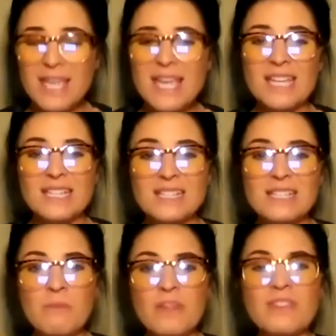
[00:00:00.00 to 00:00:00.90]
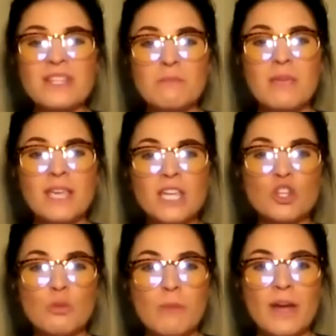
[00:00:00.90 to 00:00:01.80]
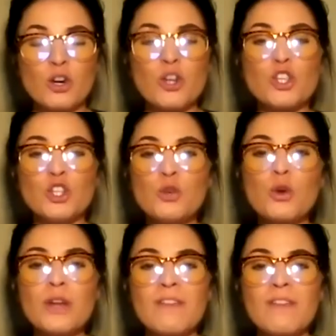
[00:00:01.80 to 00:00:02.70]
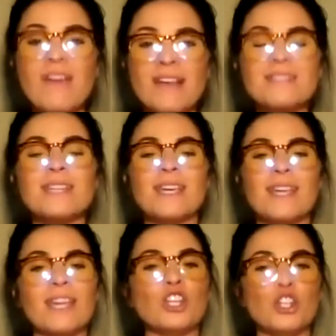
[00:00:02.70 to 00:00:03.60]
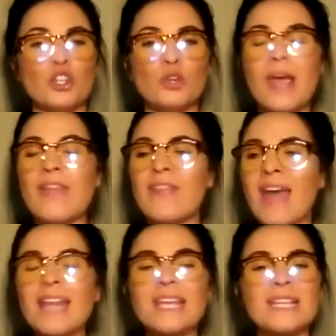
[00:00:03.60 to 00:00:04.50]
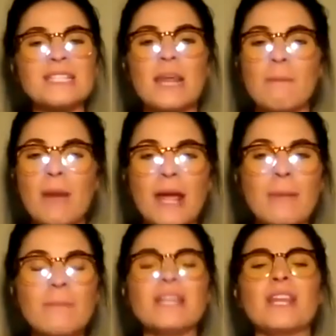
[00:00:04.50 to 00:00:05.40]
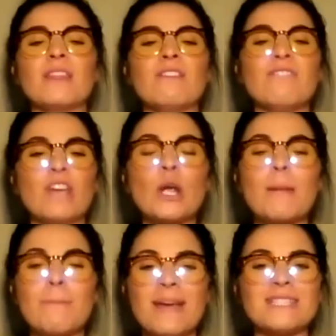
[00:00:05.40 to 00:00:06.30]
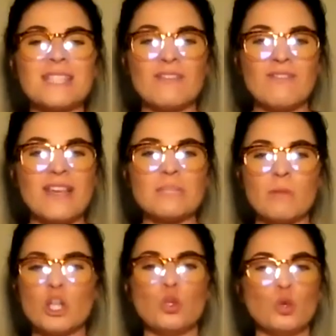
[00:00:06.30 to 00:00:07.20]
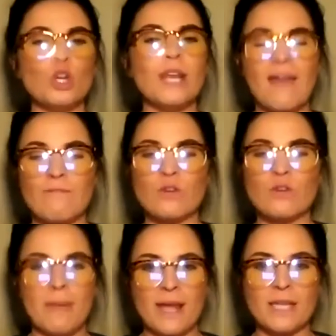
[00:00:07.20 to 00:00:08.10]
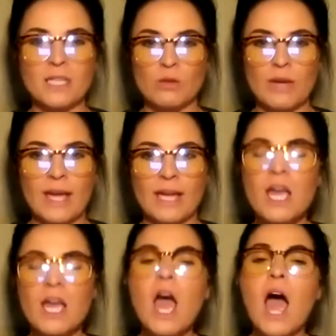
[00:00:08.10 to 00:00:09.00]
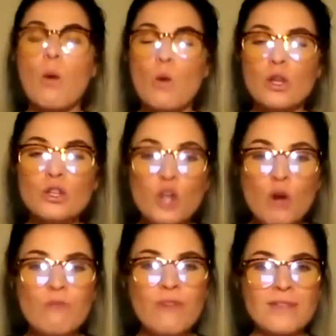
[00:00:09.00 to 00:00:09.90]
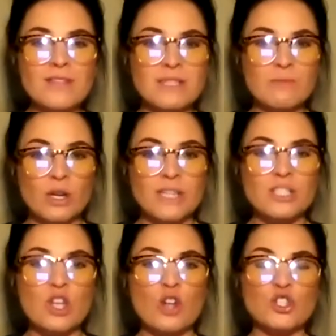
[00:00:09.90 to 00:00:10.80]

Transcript: into something that's making you better, you are investing in you. And that is, in my opinion, the very best investment you could ever make, okay? I want you to go find this book. It's called